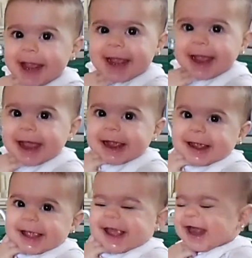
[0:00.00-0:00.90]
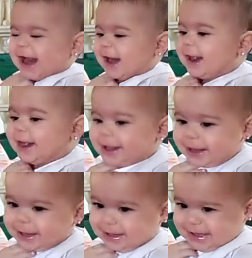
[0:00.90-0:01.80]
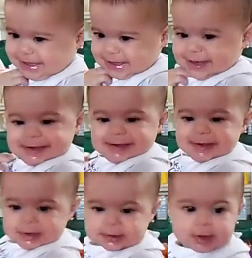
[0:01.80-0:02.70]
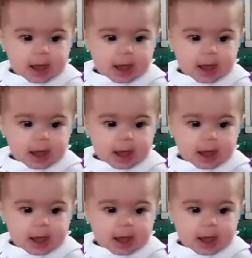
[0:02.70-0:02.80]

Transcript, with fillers: Right? Yeah.